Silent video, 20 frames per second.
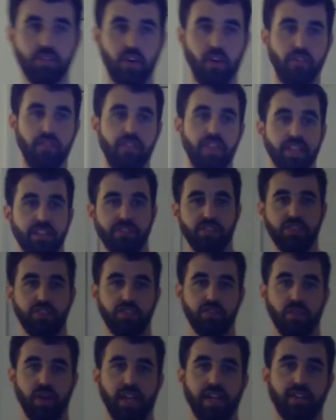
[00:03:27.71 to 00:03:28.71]
if this
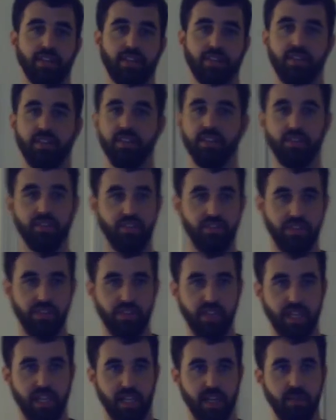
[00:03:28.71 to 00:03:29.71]
strikes, this is just
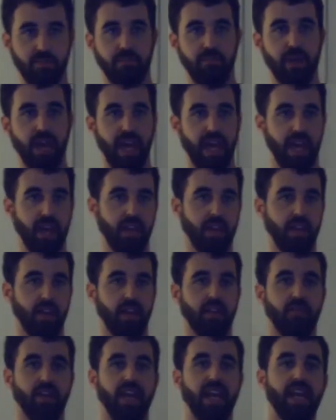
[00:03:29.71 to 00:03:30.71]
like a pad.
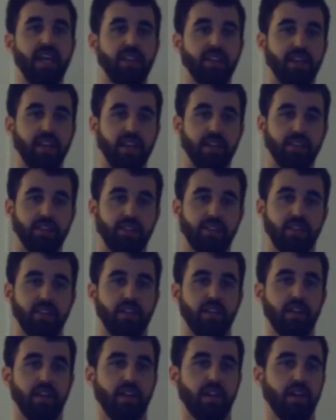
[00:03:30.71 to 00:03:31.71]
If I hit this,
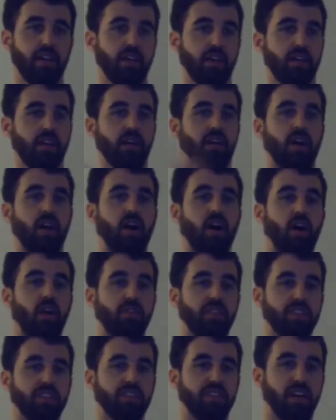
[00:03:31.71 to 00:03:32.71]
all of
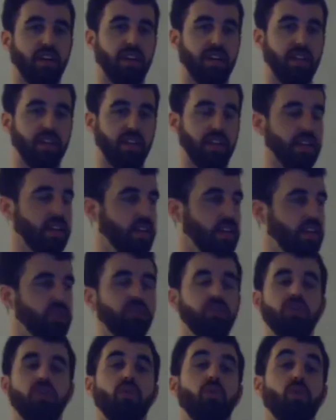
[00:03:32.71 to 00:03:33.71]
a sudden, you
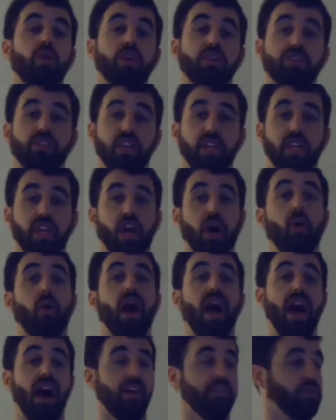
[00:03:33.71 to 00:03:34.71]
don't know where it's going to go
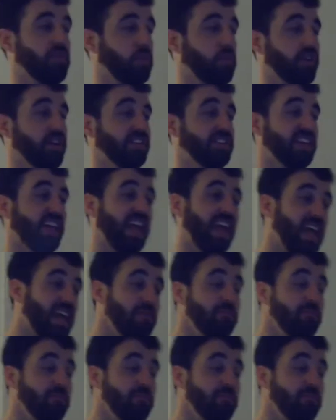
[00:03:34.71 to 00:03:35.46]
afterwards. It